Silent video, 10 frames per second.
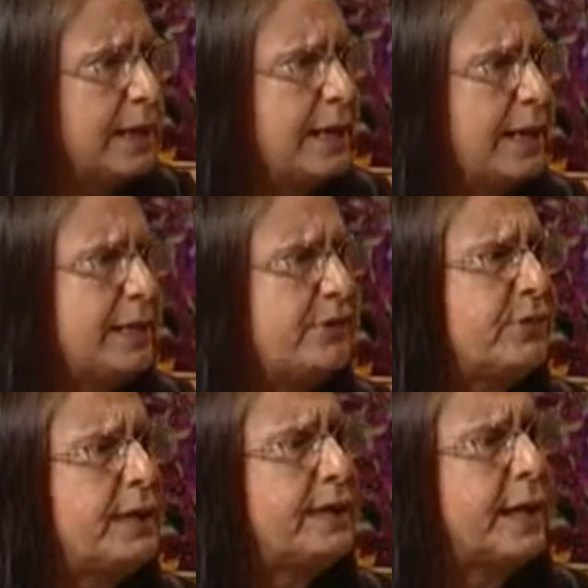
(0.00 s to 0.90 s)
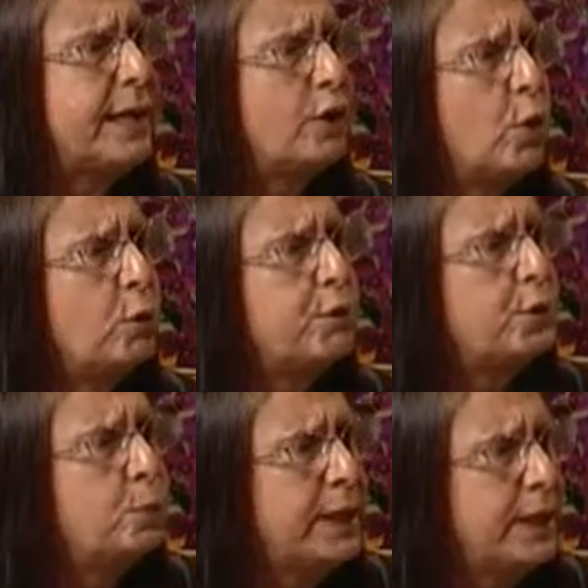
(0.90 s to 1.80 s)
He said that over
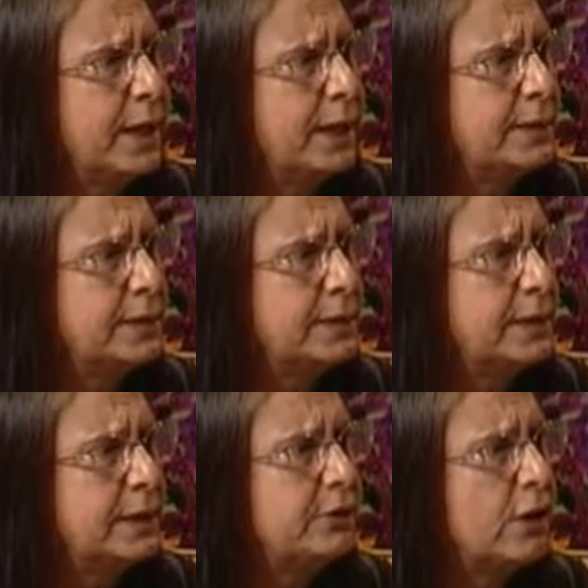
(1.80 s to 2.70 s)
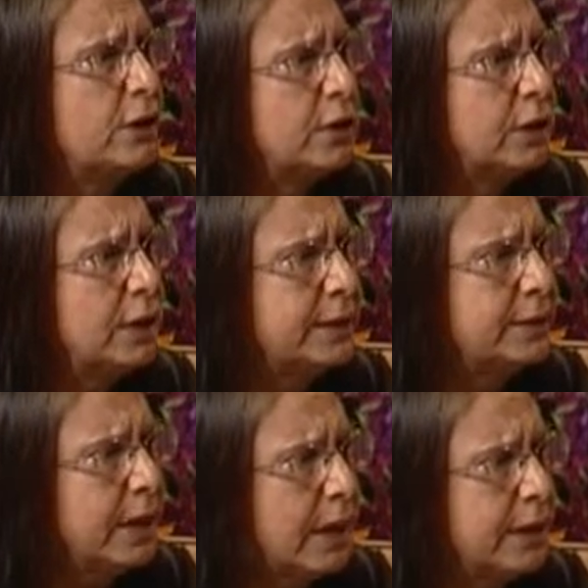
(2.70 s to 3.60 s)
the weekend, his uncle had
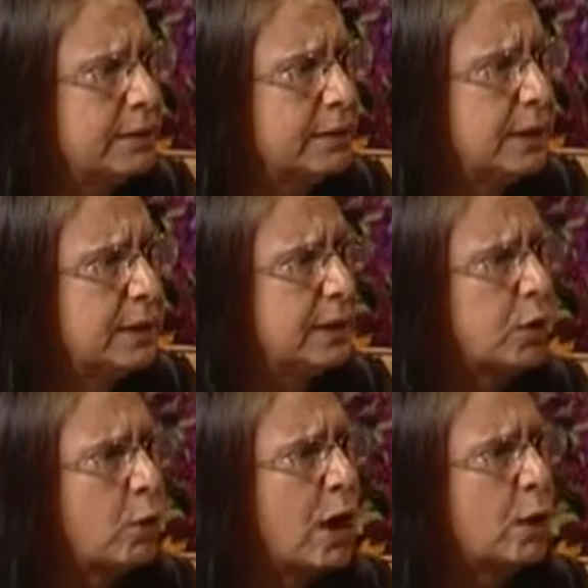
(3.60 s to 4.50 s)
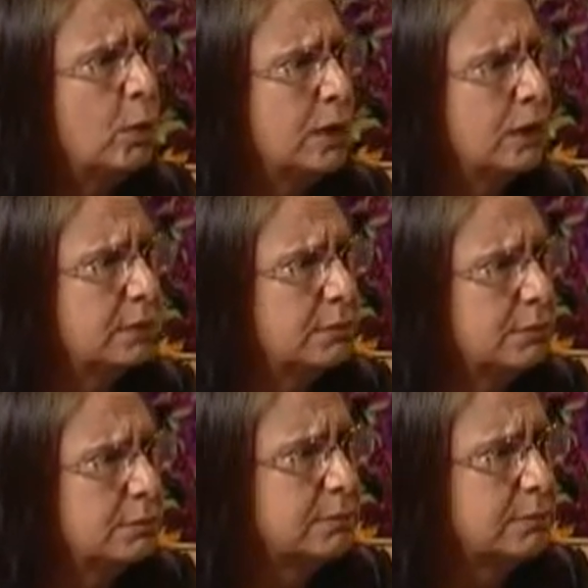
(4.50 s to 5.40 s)
died in Nicaragua.
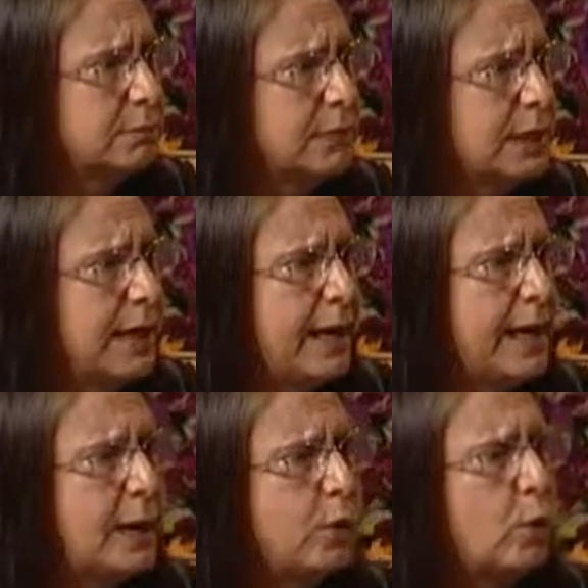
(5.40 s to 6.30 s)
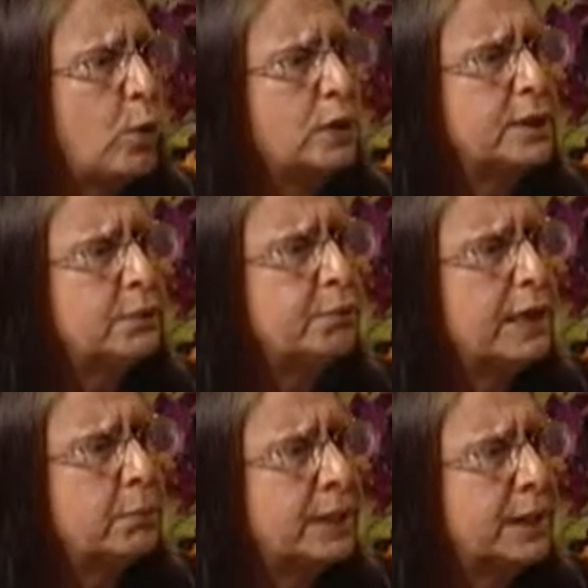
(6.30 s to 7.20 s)
And all of the
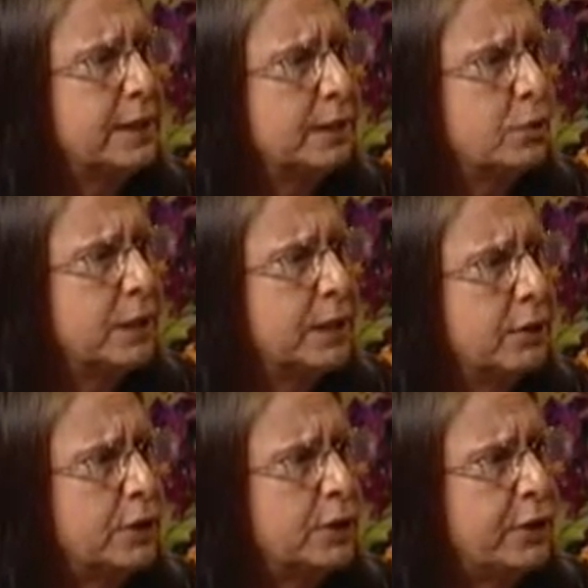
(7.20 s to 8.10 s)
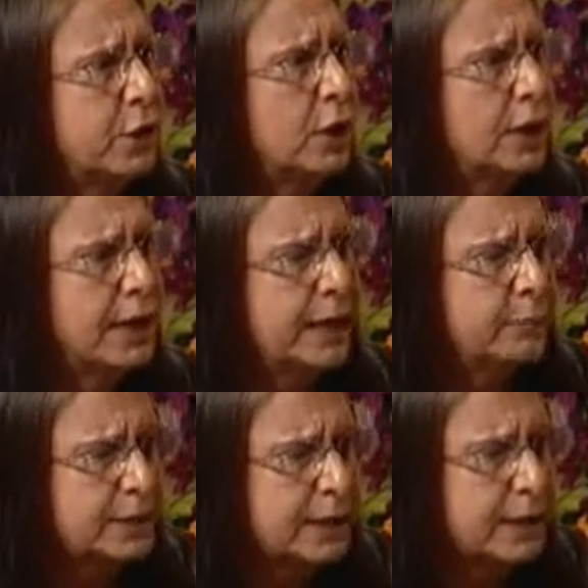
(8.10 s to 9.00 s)
family that were here in New York came
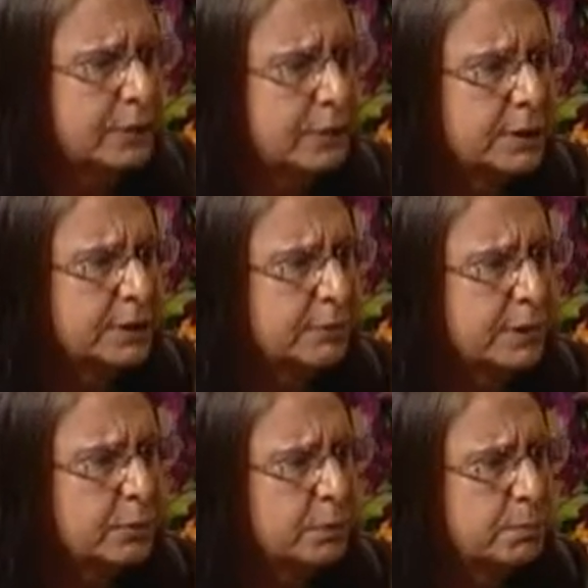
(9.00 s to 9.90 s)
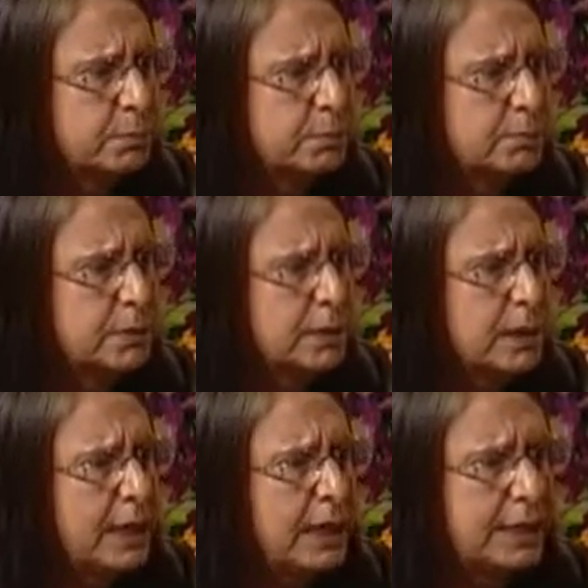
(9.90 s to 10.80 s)
together in the living room,
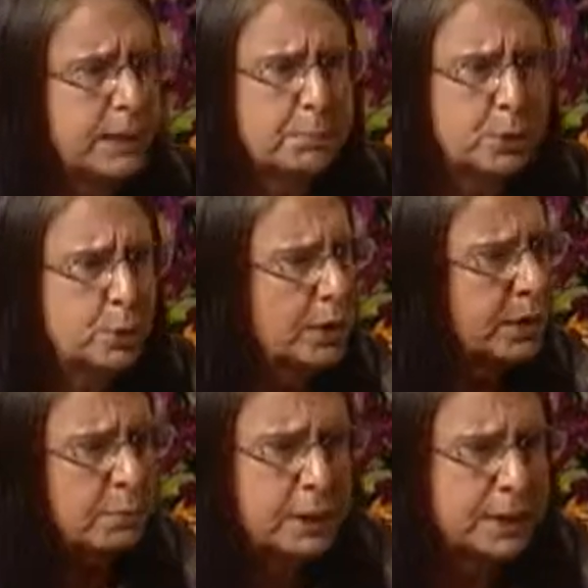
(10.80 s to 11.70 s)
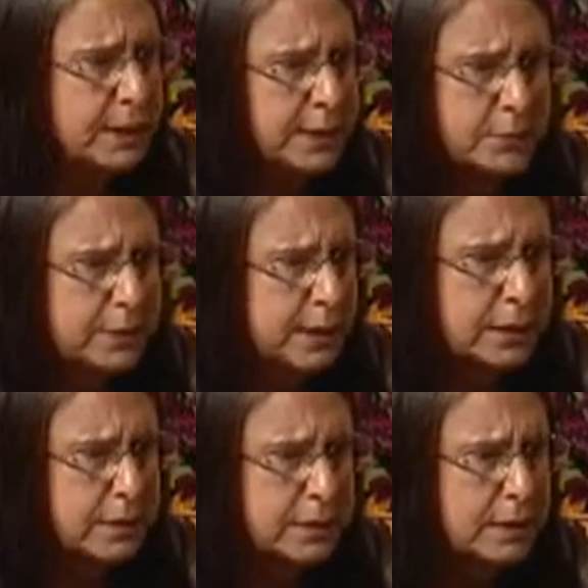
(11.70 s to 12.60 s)
and they put all their money in the middle,